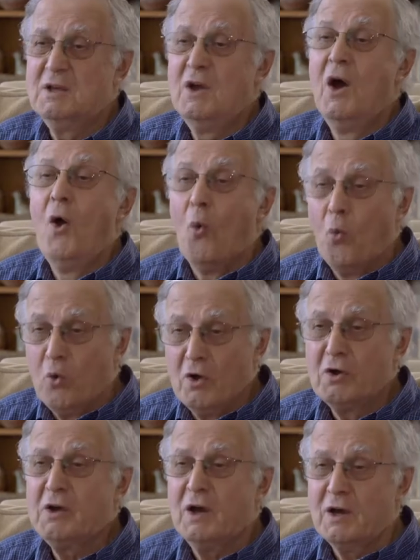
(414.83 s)
to
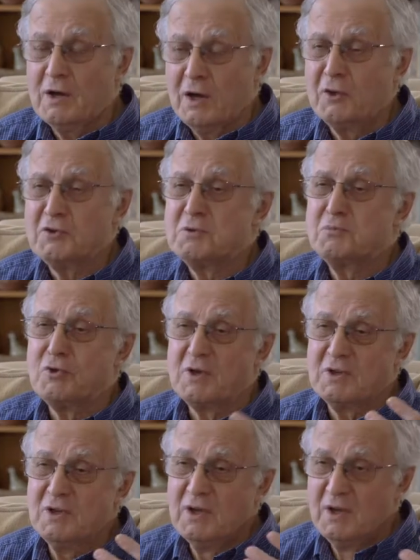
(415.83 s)
work hard to
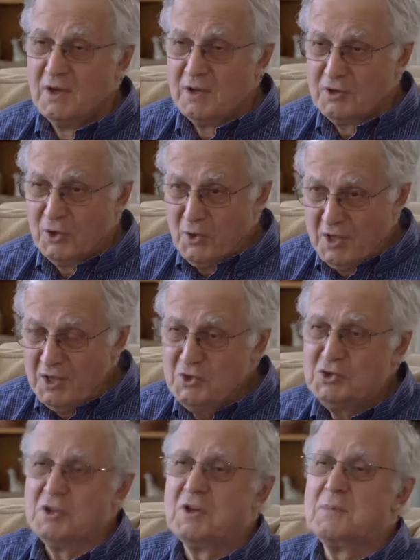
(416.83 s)
bring
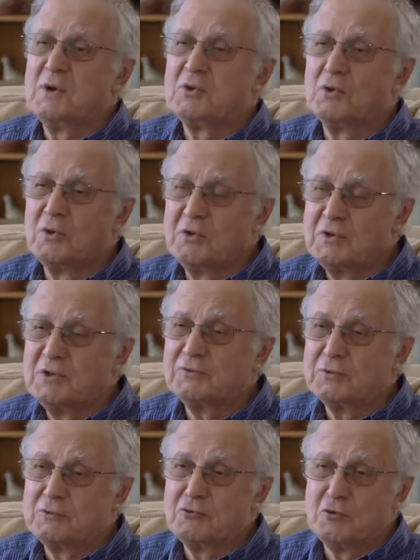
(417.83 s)
cohesion among all the
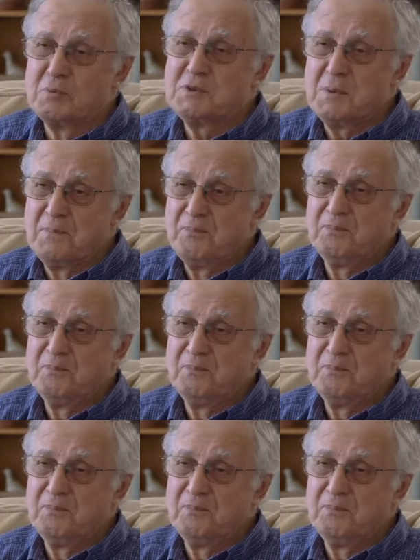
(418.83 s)
different groups.